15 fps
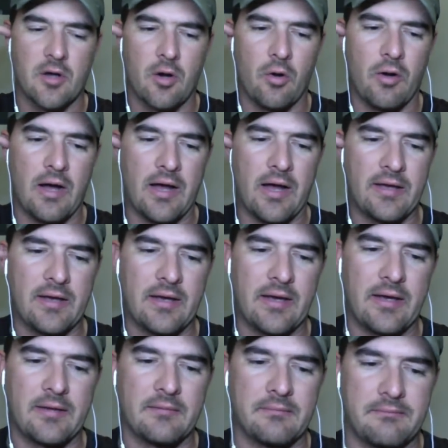So
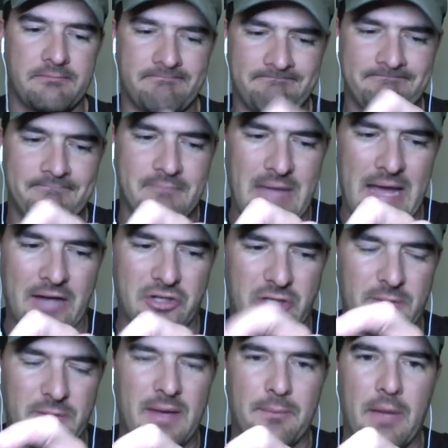I, I
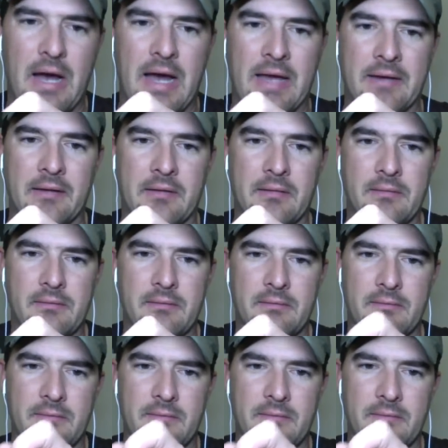actually made mine